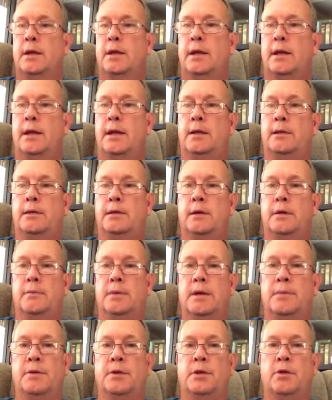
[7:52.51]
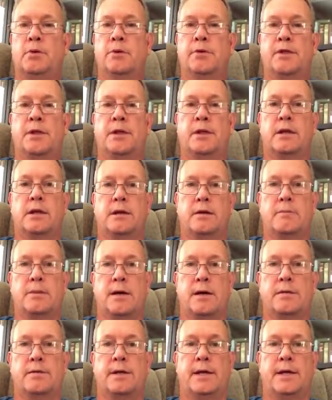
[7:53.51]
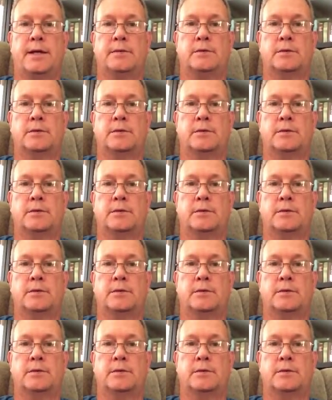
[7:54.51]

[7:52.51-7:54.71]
And maybe you're thinking about that.